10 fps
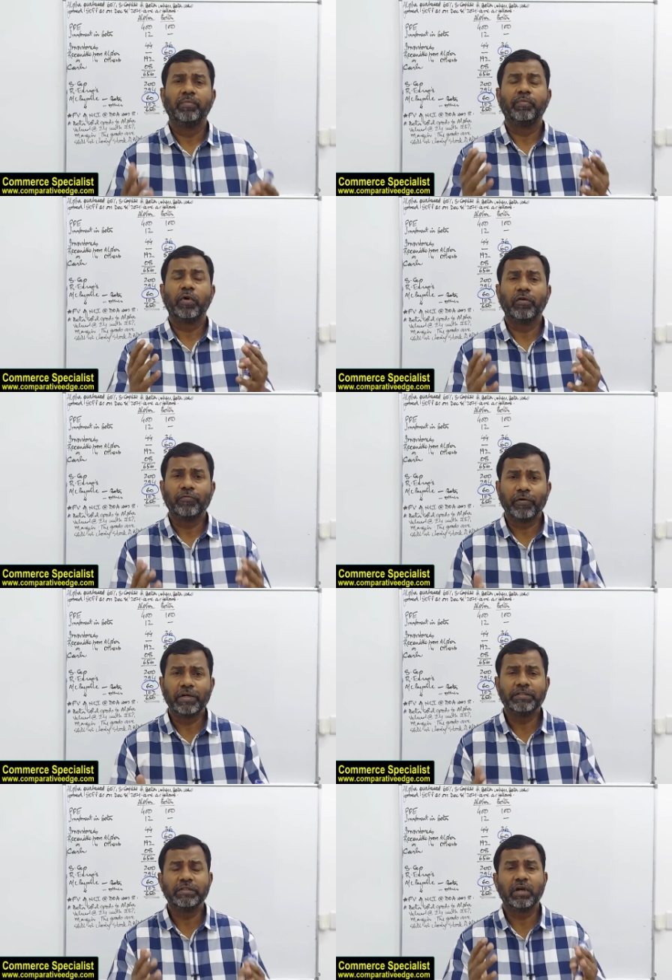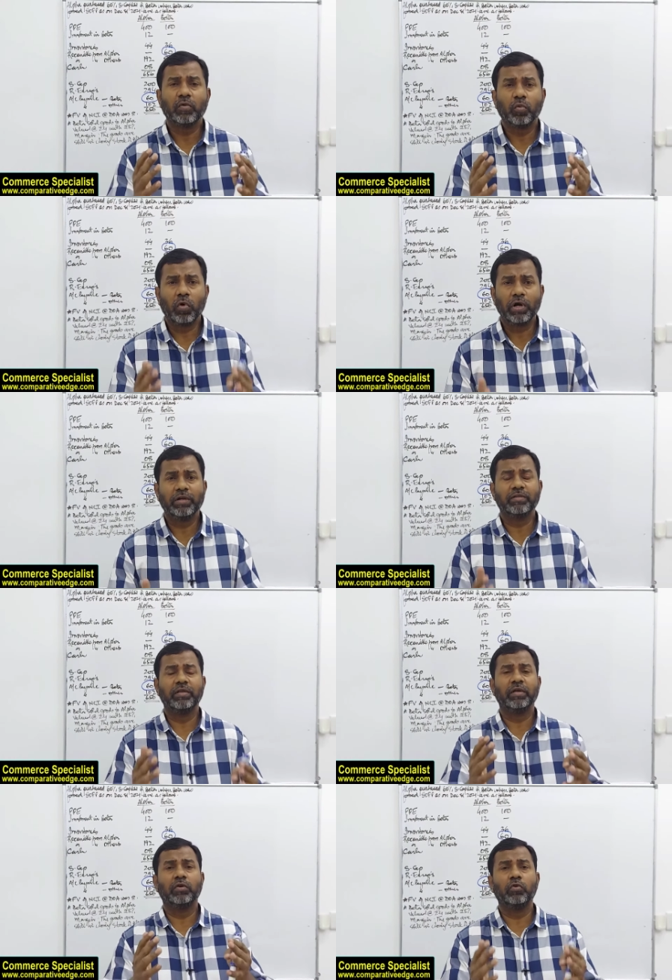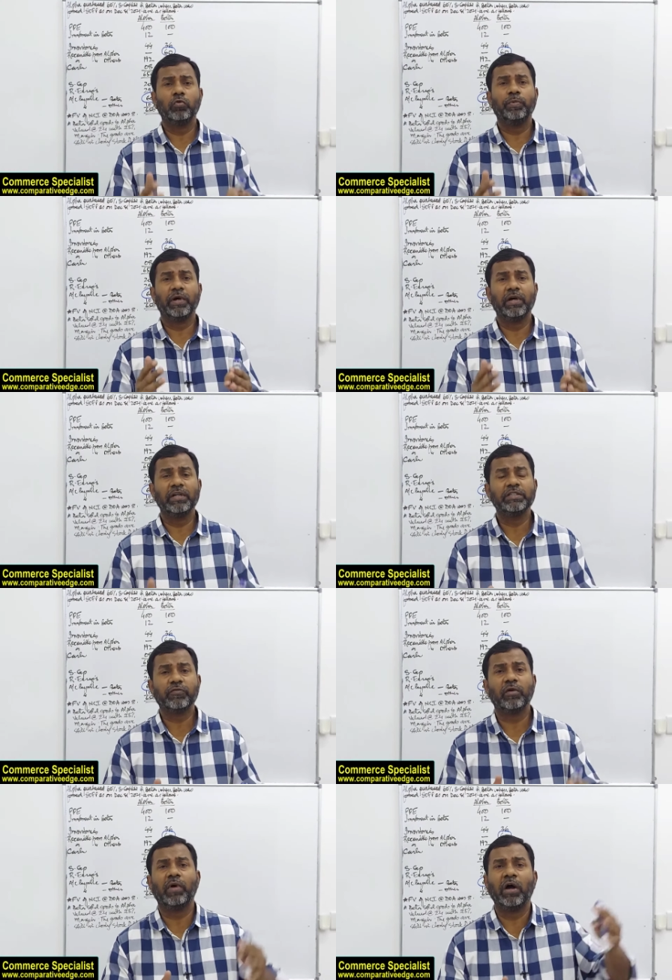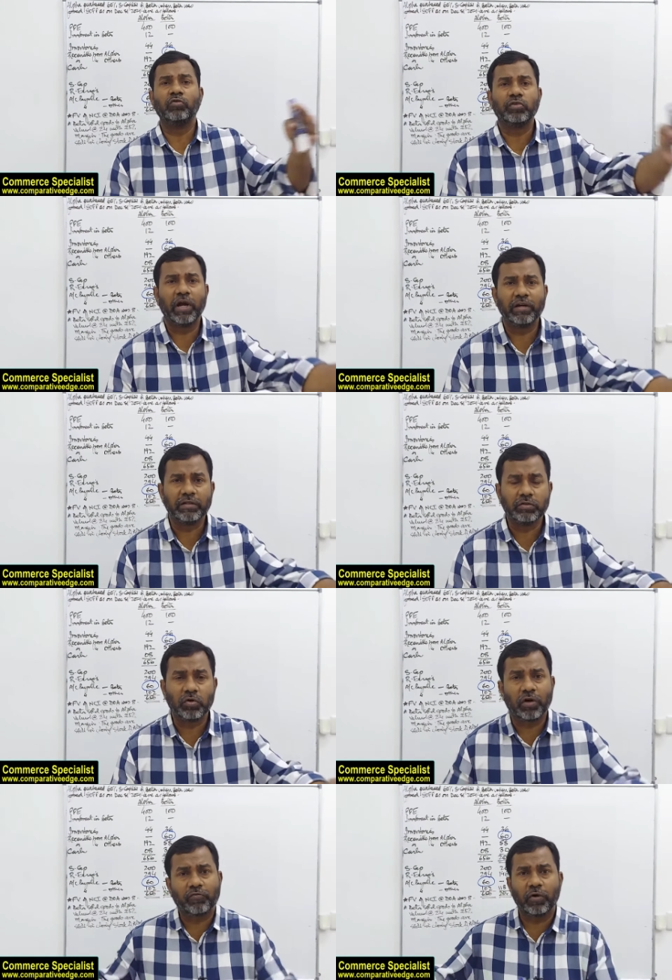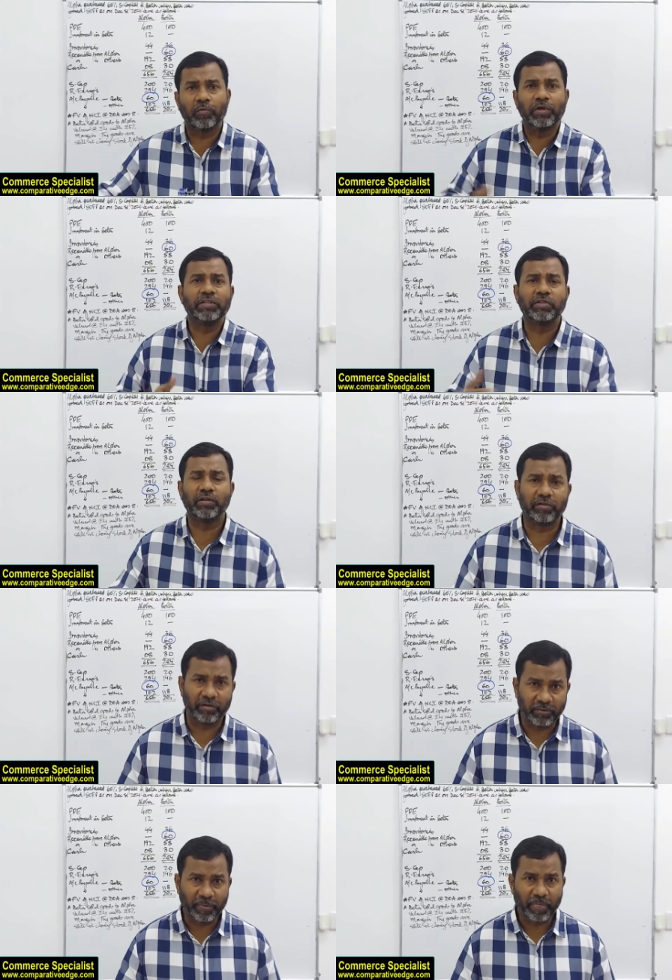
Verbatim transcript: profits are what the group earns from outsiders, not from each other.